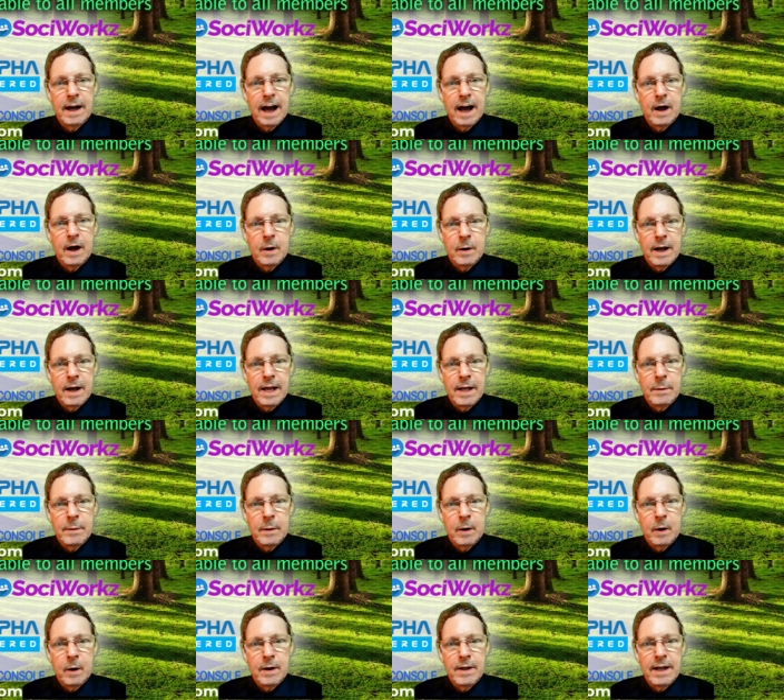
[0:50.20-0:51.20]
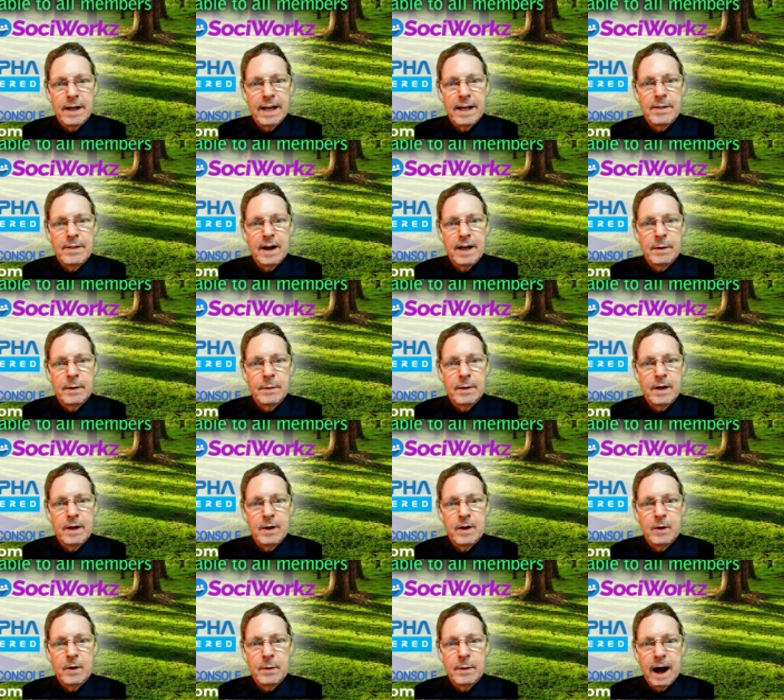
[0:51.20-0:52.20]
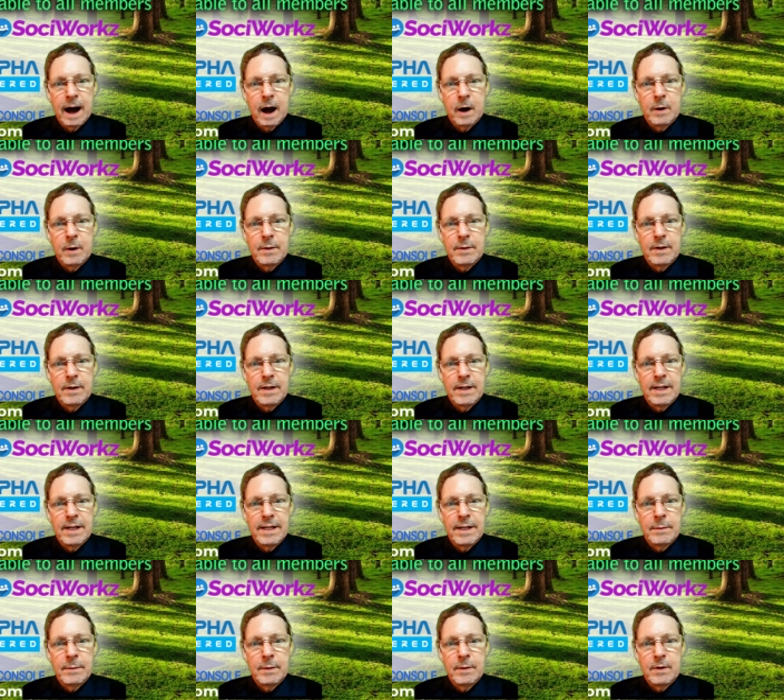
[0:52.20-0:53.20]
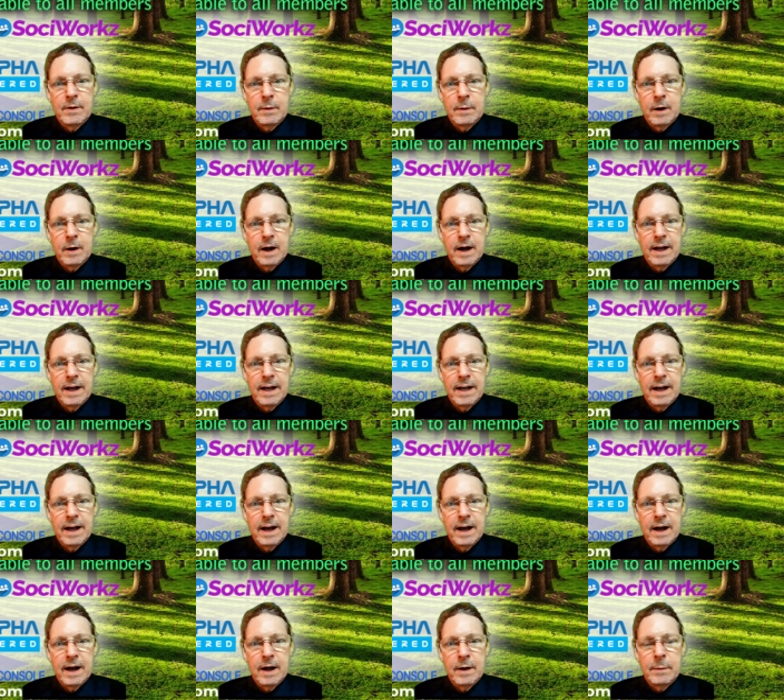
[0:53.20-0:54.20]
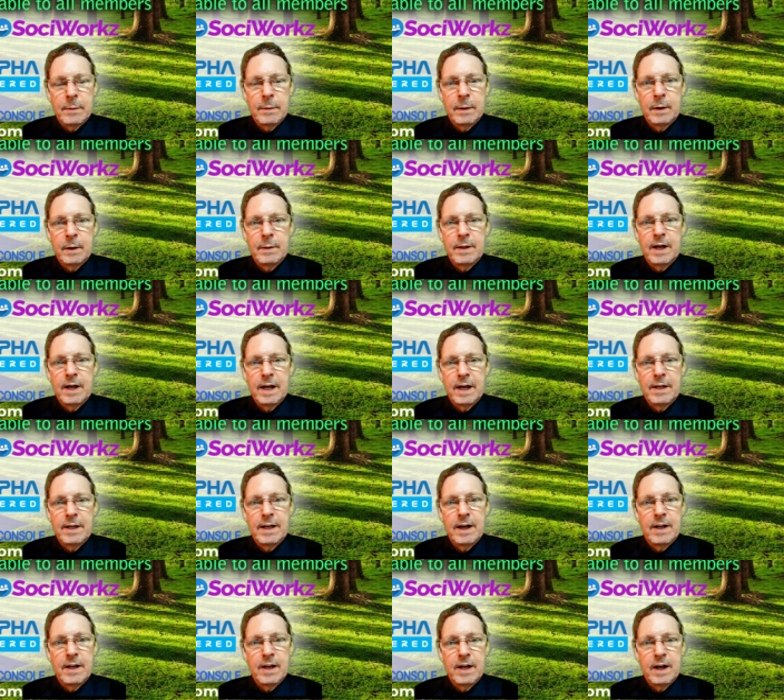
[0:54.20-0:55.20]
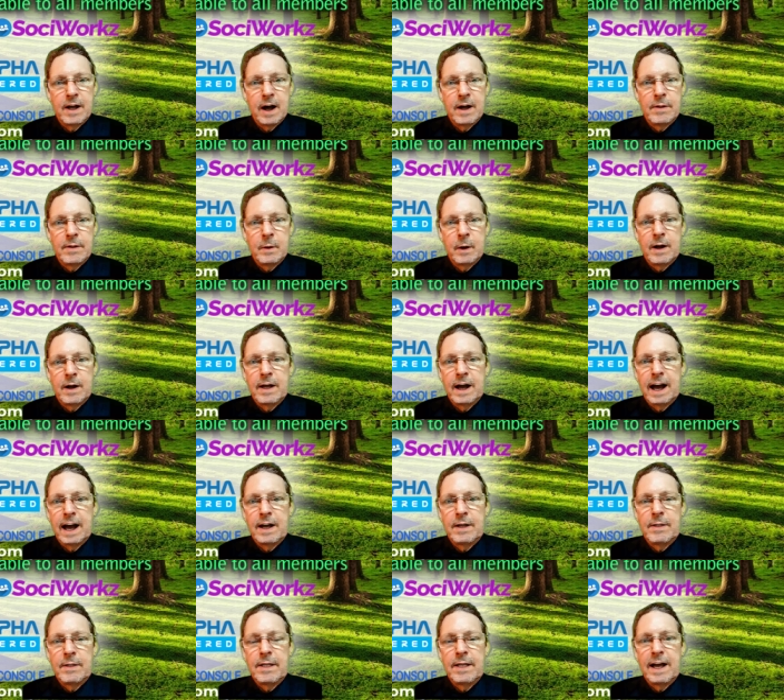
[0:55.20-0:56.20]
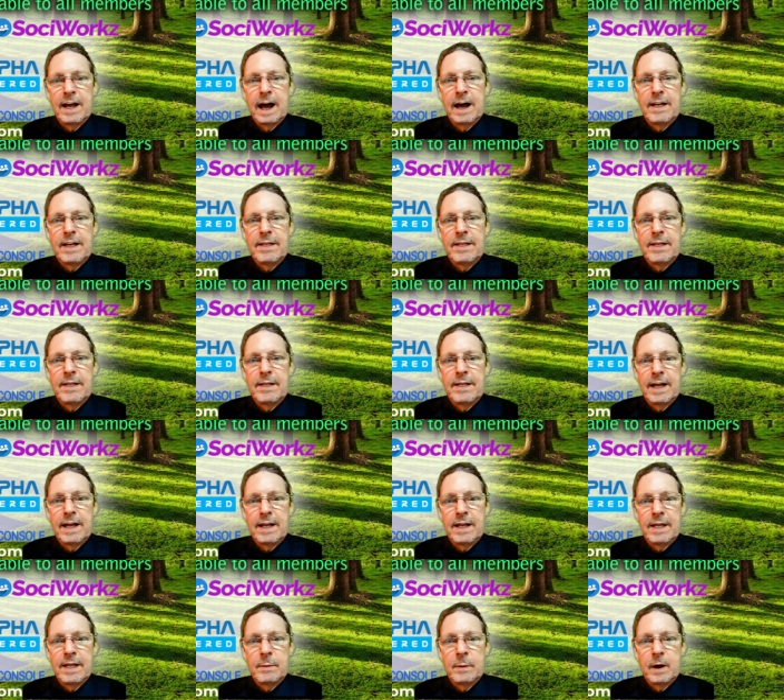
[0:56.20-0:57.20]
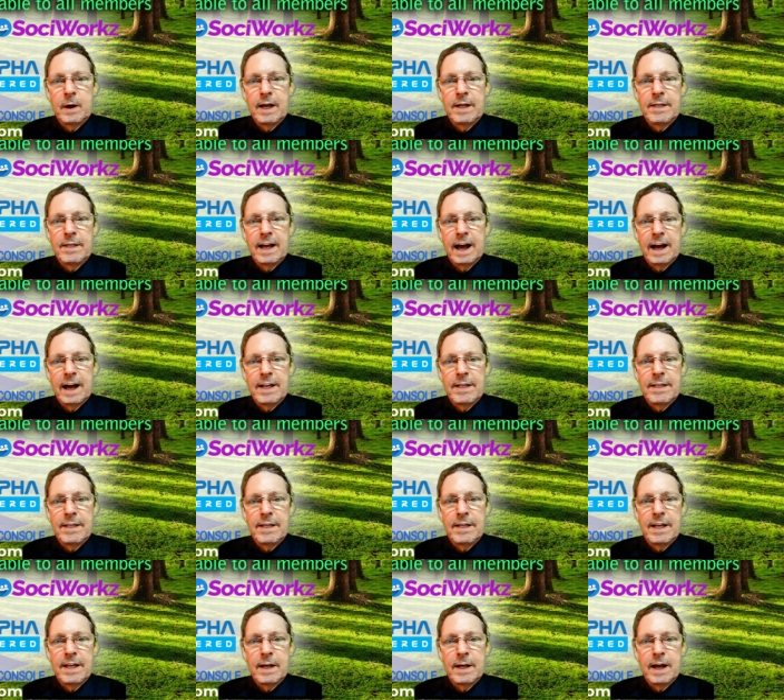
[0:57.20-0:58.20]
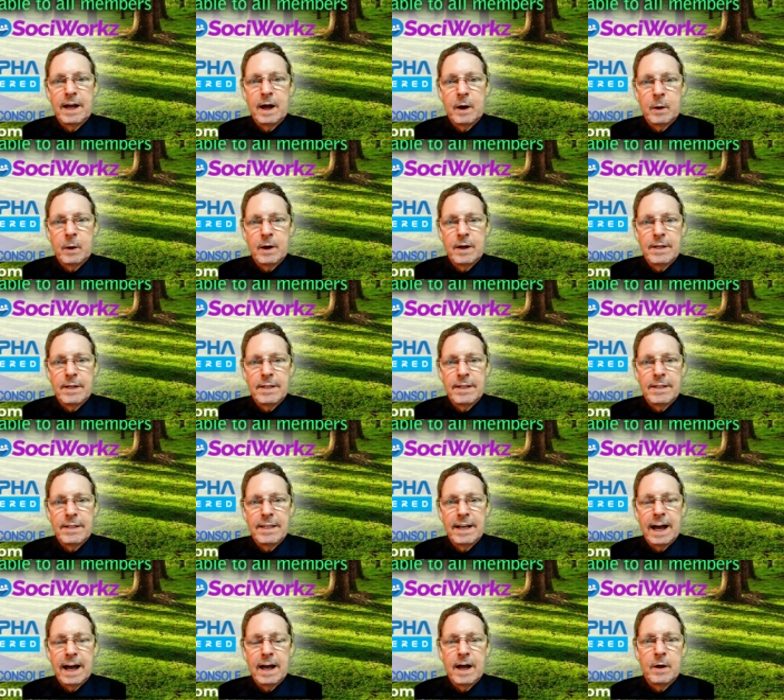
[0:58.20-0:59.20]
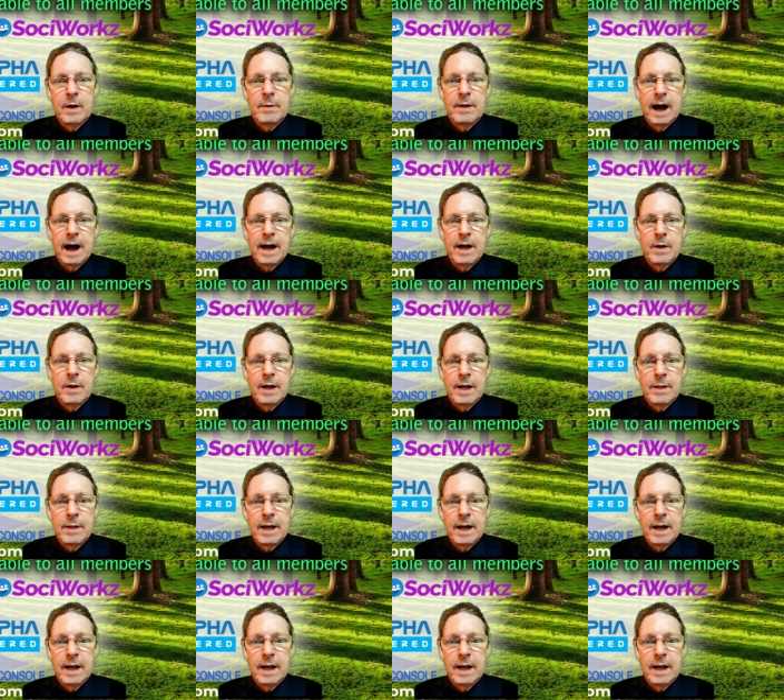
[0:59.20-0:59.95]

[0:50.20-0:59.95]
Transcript: Hugh explored and developed new powerful systems for marketing, publishing such software titles as ICC Express, ICC Keyworks, and Silo Factory,